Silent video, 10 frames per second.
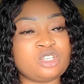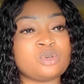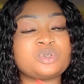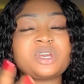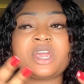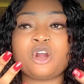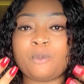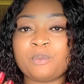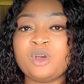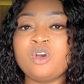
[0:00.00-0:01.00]
It's going to
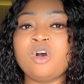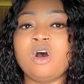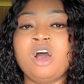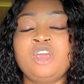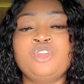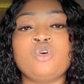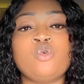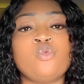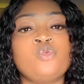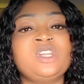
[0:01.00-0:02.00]
help you
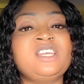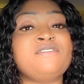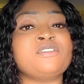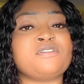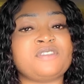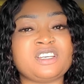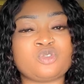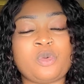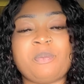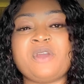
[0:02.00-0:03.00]
know, relieve your
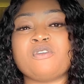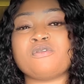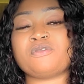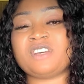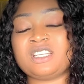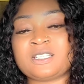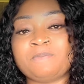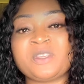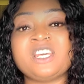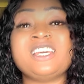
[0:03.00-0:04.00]
face, repair your face,